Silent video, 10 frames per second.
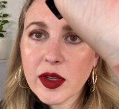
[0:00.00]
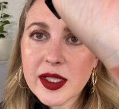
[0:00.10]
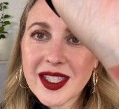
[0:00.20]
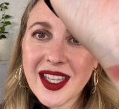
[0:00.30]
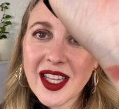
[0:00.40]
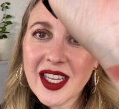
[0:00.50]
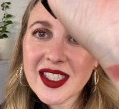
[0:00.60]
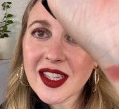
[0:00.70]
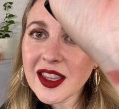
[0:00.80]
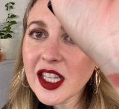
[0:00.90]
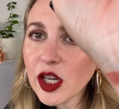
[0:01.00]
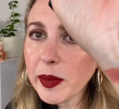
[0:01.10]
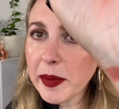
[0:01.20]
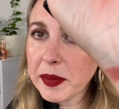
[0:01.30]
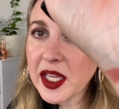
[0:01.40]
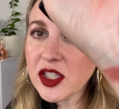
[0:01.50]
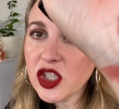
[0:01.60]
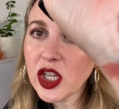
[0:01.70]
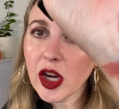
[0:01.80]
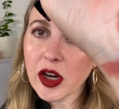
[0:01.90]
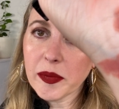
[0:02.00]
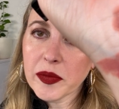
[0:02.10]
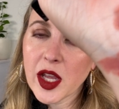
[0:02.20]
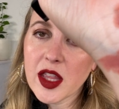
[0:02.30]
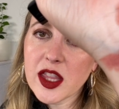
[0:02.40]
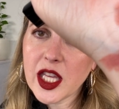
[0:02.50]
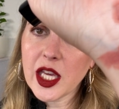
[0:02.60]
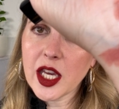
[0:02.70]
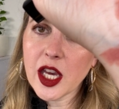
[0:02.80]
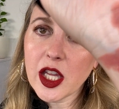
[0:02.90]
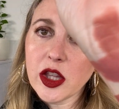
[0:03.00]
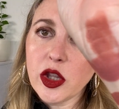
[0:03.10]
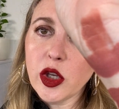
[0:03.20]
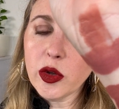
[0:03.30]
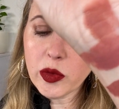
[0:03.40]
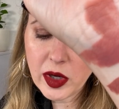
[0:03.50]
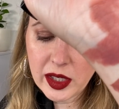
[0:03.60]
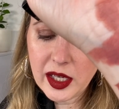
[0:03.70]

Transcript: can see that it's a little bit peachier. The uh, new one